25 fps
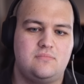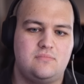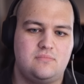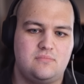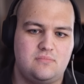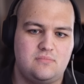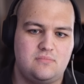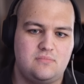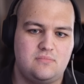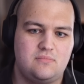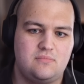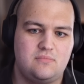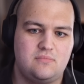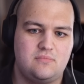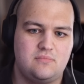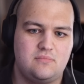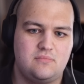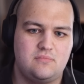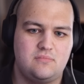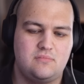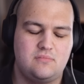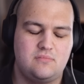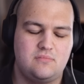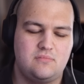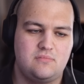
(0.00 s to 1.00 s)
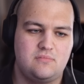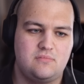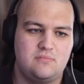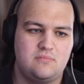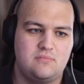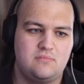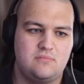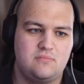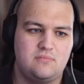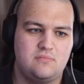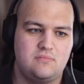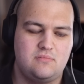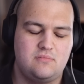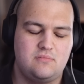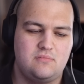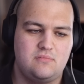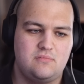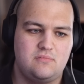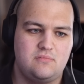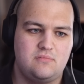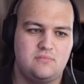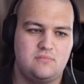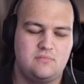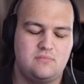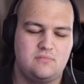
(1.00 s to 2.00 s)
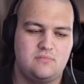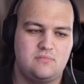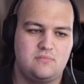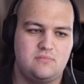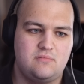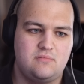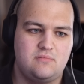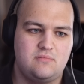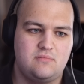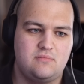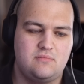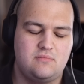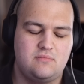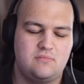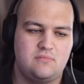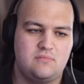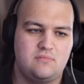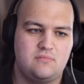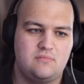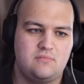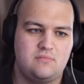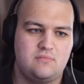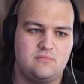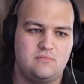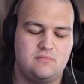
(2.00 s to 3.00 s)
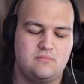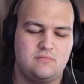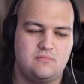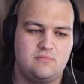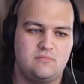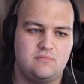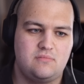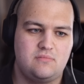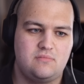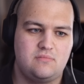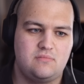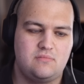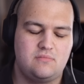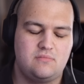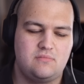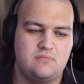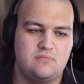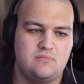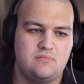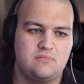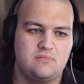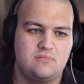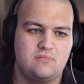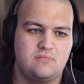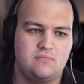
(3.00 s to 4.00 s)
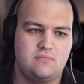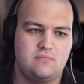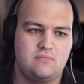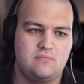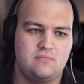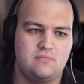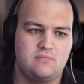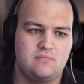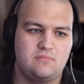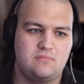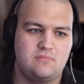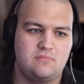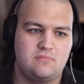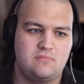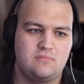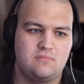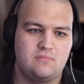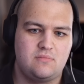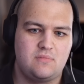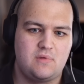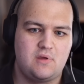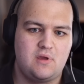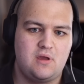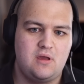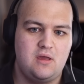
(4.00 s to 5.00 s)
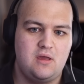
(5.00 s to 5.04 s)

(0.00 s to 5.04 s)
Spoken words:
(silent)